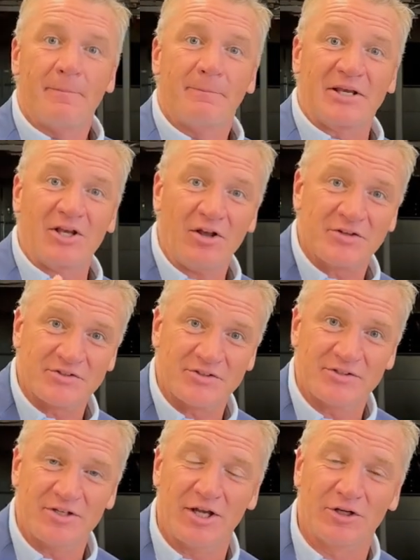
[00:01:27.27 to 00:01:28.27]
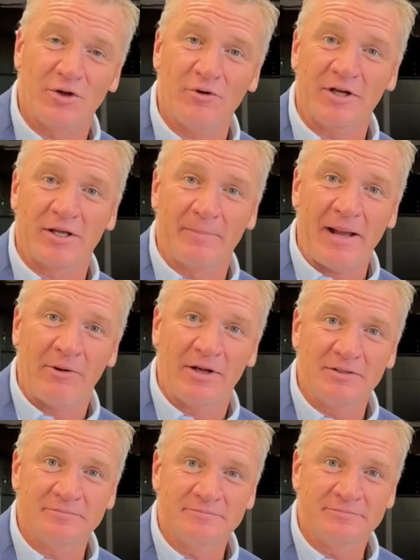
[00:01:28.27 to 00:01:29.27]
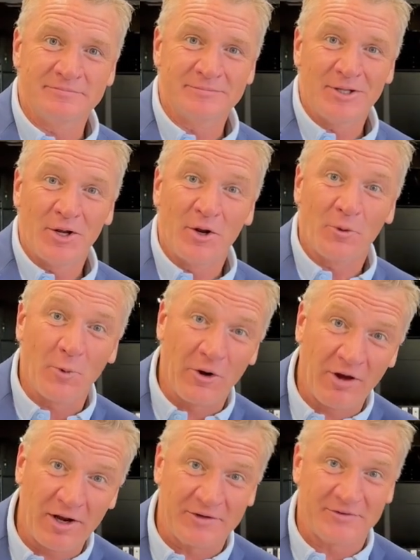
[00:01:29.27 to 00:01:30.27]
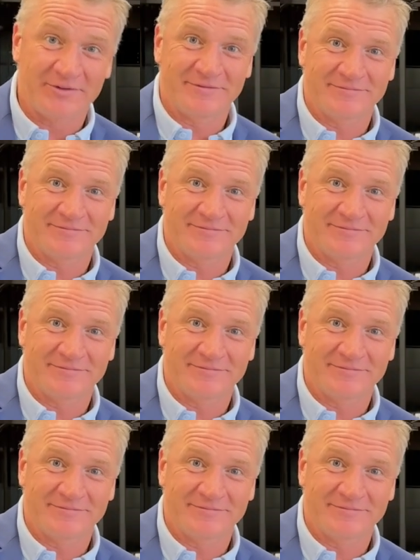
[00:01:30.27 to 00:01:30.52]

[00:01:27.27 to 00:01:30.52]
Because at Koenig & Bauer, we're on it.